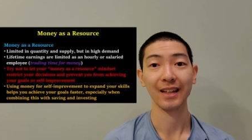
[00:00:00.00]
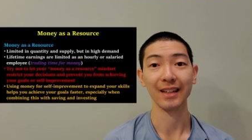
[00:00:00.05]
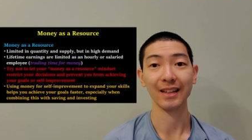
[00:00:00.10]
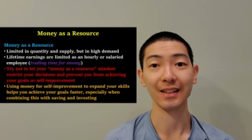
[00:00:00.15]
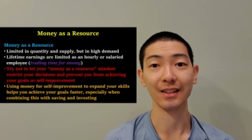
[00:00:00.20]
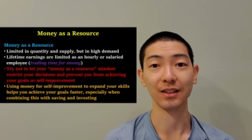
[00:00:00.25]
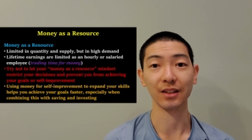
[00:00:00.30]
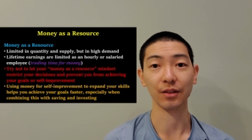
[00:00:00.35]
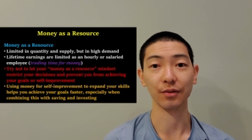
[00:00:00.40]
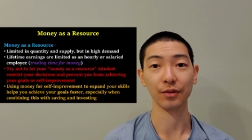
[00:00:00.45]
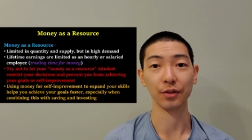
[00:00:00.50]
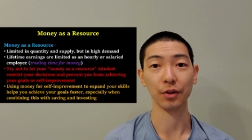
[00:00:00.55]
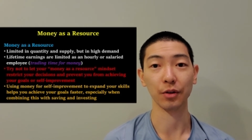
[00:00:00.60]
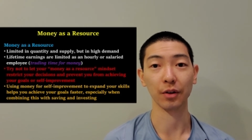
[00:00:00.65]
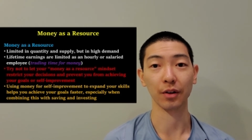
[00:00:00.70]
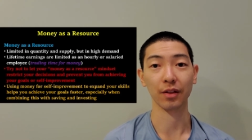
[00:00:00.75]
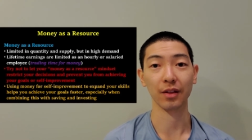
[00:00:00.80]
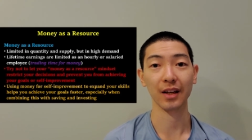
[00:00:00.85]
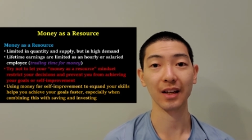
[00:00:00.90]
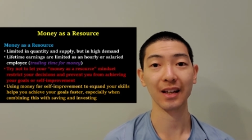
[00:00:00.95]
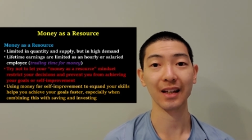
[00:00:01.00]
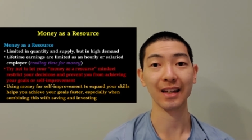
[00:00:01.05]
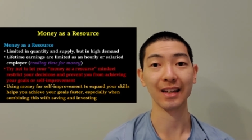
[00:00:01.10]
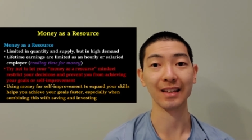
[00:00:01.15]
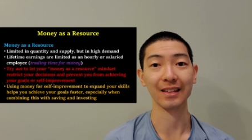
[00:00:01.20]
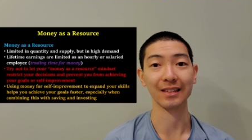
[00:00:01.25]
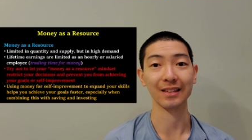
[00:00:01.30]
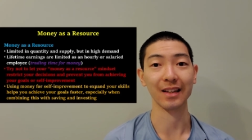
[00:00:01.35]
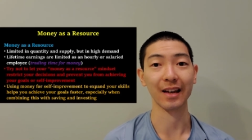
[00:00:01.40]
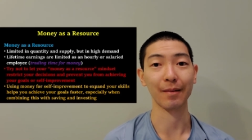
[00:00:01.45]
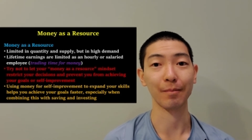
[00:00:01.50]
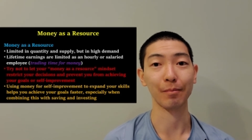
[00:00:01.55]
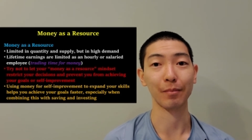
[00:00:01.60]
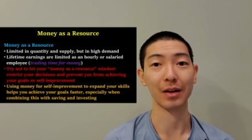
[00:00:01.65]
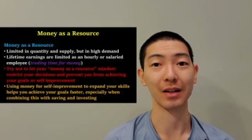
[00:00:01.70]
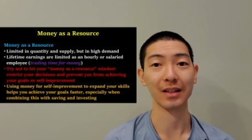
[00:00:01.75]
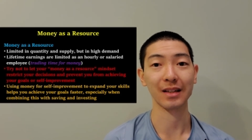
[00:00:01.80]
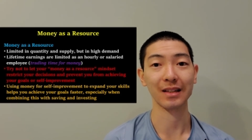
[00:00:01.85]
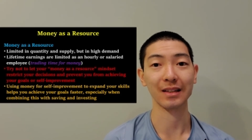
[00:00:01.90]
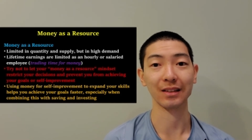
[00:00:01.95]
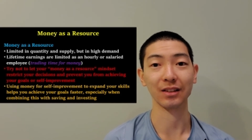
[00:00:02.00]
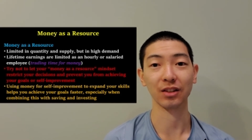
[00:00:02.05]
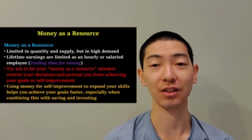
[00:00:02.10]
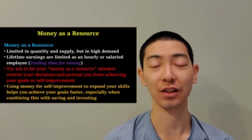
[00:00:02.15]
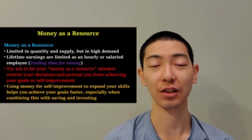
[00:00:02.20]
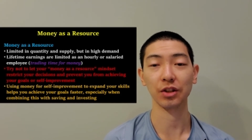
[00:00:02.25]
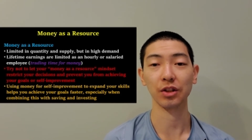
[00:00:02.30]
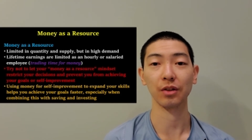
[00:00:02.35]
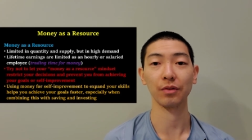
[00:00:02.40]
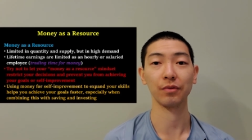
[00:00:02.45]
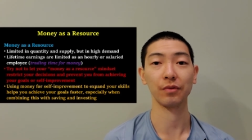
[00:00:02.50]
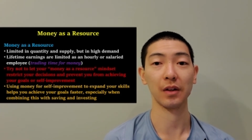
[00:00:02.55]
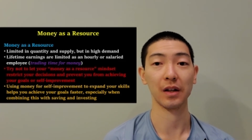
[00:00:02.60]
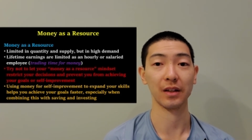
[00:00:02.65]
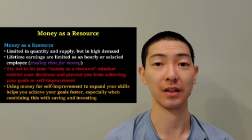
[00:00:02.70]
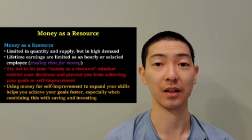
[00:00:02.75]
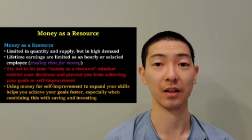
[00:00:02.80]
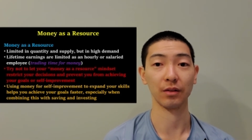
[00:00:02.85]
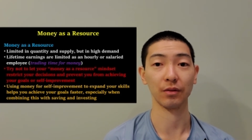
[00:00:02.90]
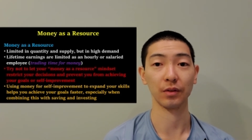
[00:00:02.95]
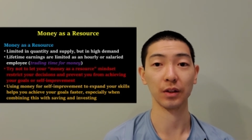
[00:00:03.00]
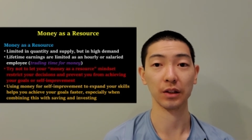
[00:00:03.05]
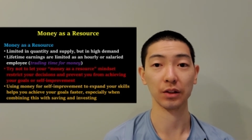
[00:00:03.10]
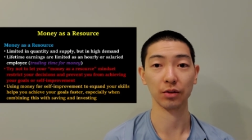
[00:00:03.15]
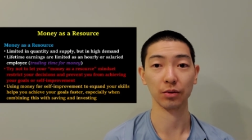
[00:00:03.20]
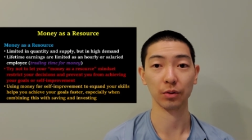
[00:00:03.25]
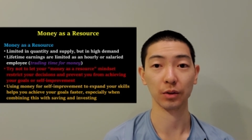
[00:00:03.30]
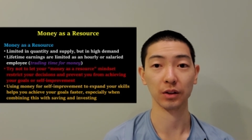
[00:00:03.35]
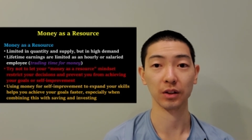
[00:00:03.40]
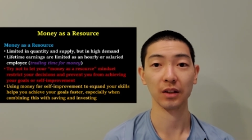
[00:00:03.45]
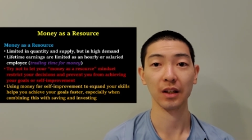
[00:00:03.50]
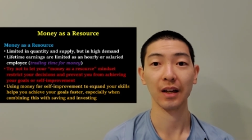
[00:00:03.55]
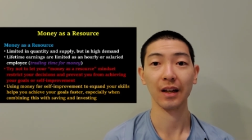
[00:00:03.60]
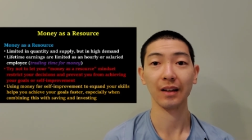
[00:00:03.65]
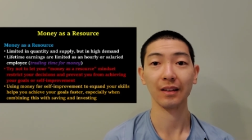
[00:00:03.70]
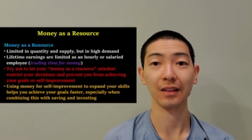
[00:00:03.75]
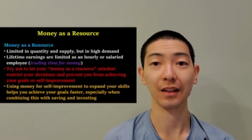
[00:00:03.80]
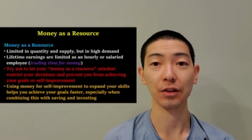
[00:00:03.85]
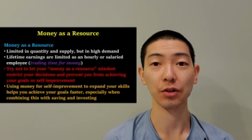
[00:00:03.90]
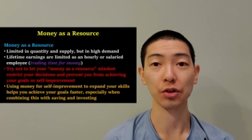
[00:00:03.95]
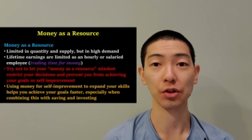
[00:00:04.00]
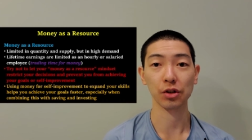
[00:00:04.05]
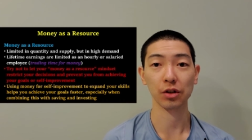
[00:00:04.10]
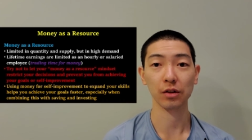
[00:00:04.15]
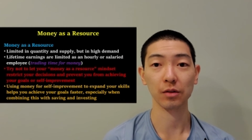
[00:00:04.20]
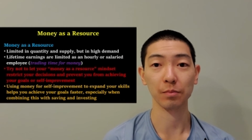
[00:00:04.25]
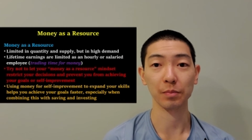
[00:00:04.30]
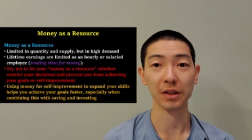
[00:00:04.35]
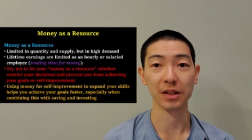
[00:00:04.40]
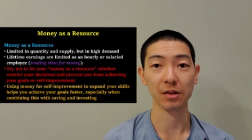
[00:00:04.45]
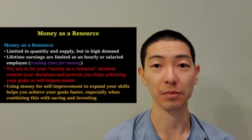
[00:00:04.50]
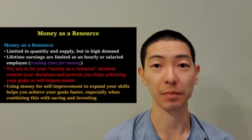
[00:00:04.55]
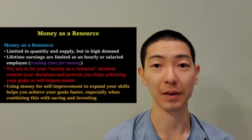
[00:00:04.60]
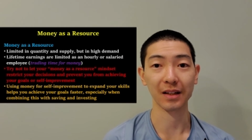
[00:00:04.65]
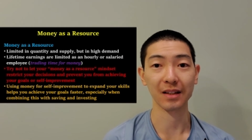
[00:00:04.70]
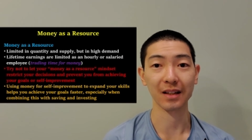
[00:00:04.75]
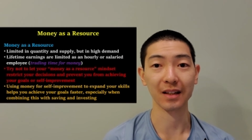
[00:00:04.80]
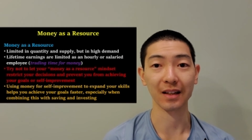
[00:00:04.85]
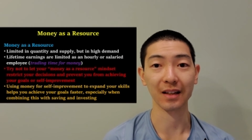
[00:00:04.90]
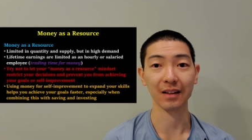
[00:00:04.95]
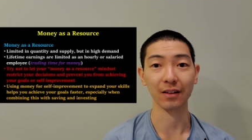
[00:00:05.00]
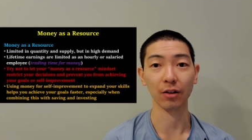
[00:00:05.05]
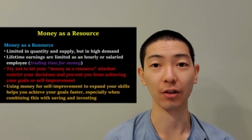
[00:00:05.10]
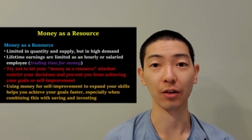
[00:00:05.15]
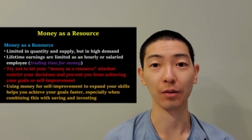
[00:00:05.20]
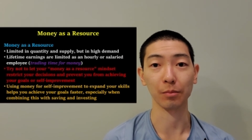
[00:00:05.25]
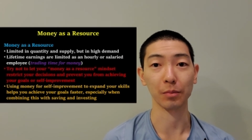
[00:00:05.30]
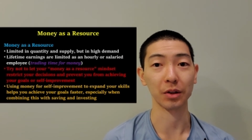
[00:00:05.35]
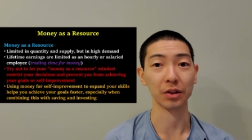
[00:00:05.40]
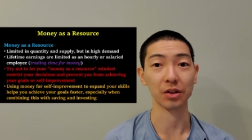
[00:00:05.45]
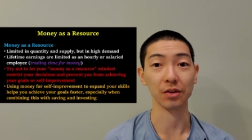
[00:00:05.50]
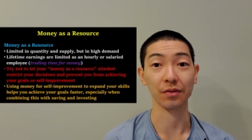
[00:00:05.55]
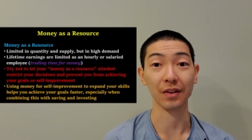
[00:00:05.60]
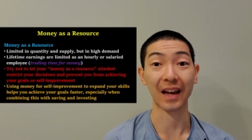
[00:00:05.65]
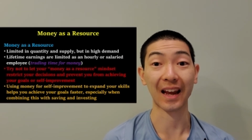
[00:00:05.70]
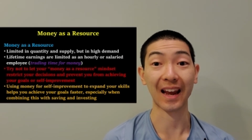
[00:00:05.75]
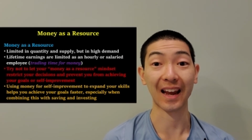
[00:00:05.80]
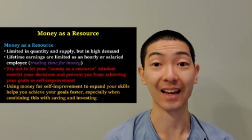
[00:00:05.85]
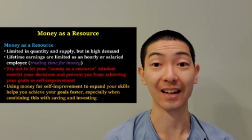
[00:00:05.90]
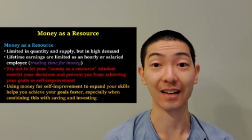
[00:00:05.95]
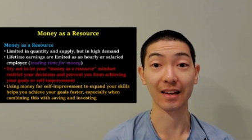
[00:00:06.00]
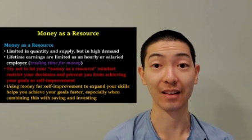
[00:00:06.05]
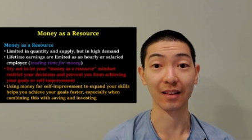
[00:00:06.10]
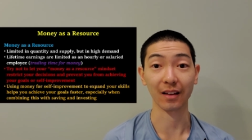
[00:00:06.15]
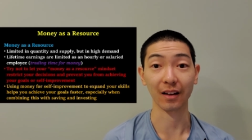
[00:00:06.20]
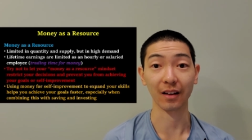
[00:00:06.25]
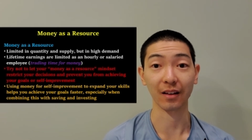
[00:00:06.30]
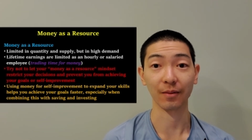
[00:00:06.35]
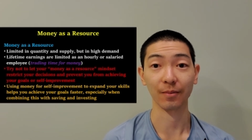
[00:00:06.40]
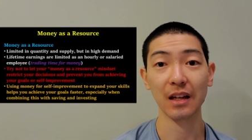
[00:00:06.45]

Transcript: is if your thinking is that money is such a finite resource that you shouldn't be spending it on much of anything,